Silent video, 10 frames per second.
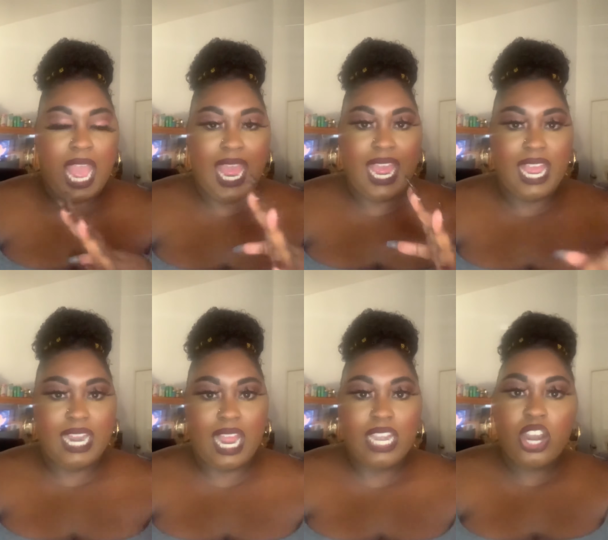and
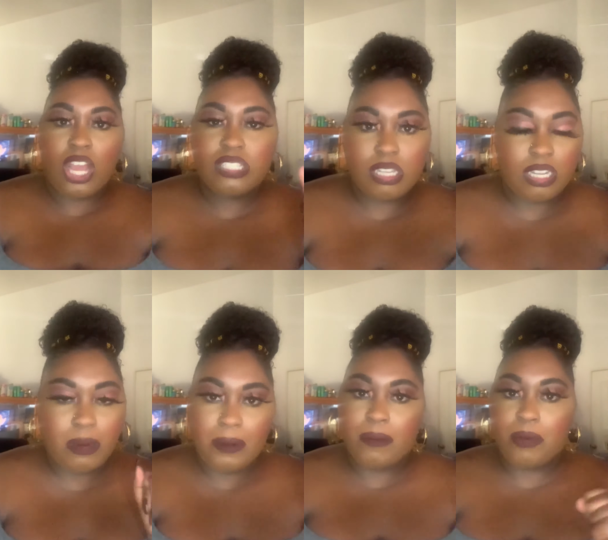I lost a little
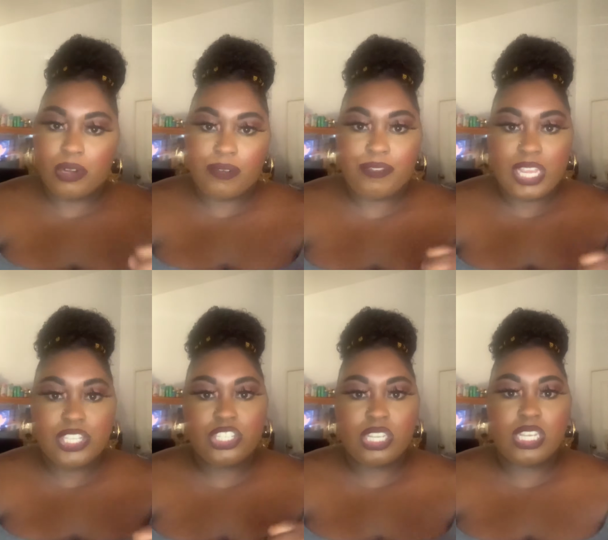bit of
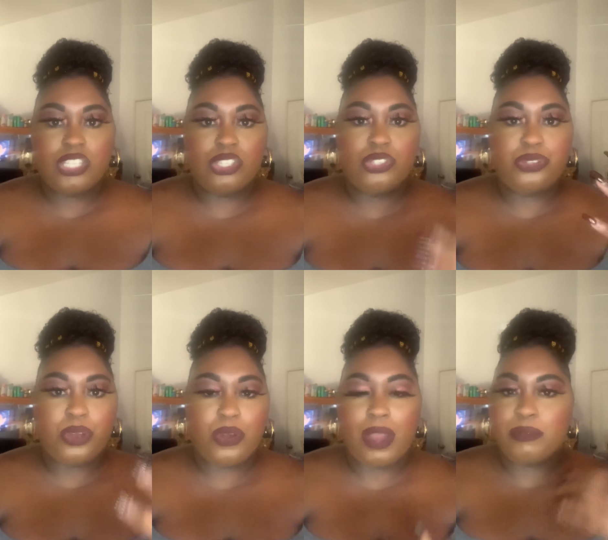motivation.
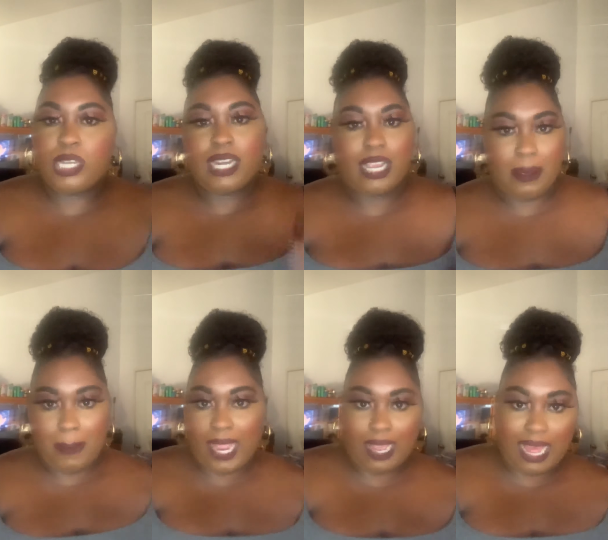So I'm trying to get
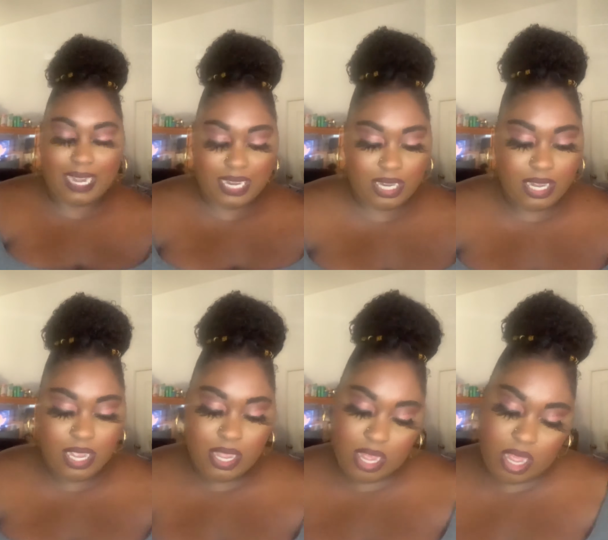back at it.
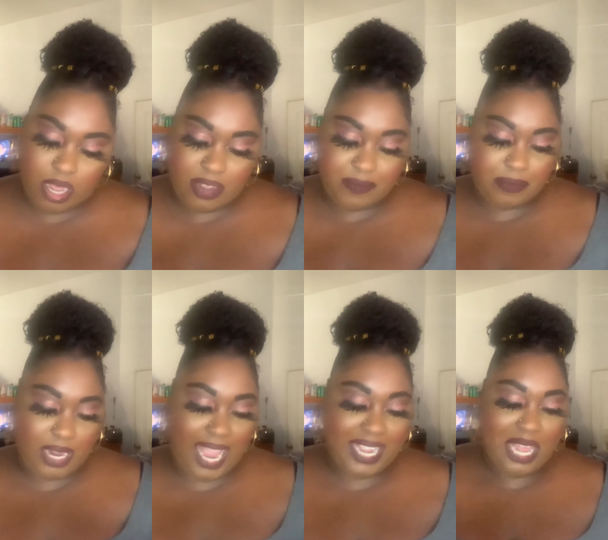Um,
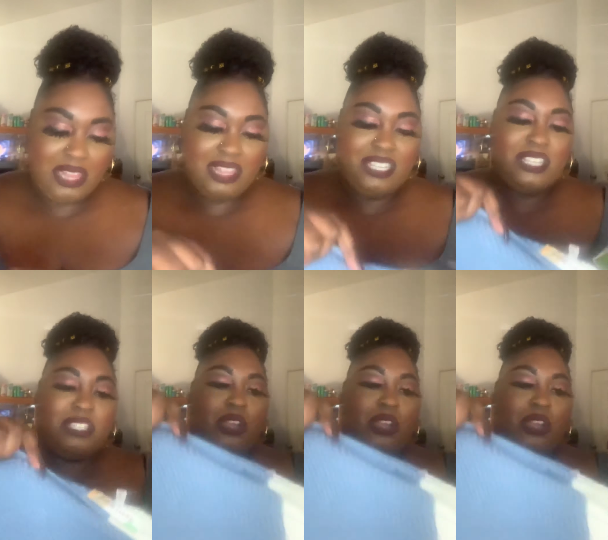I got this